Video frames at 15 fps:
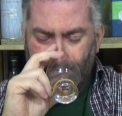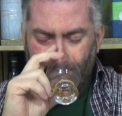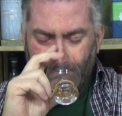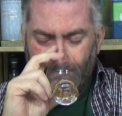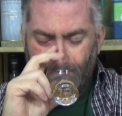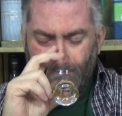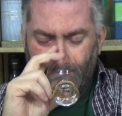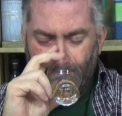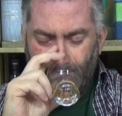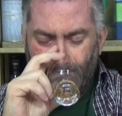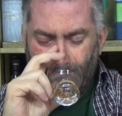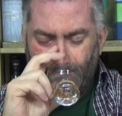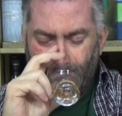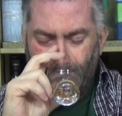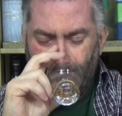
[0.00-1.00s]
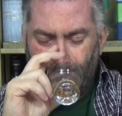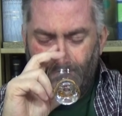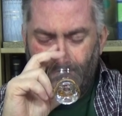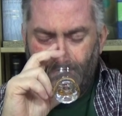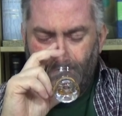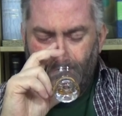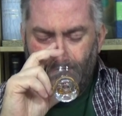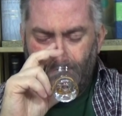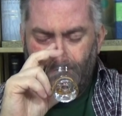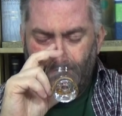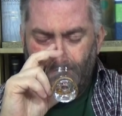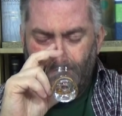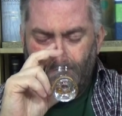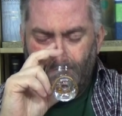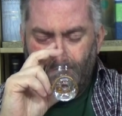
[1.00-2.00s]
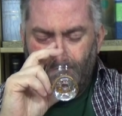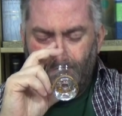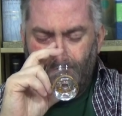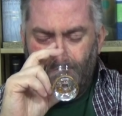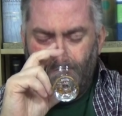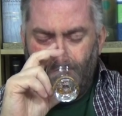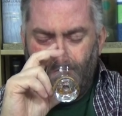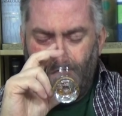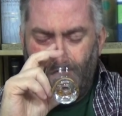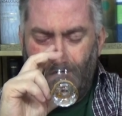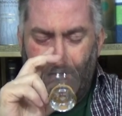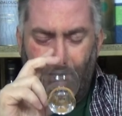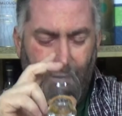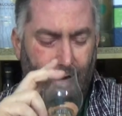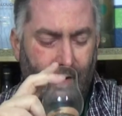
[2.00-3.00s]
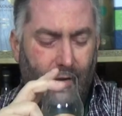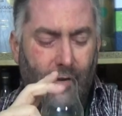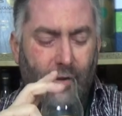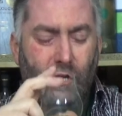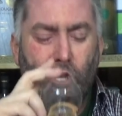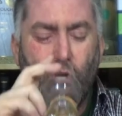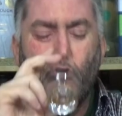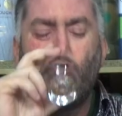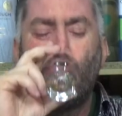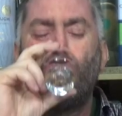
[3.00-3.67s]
Nobody speaks.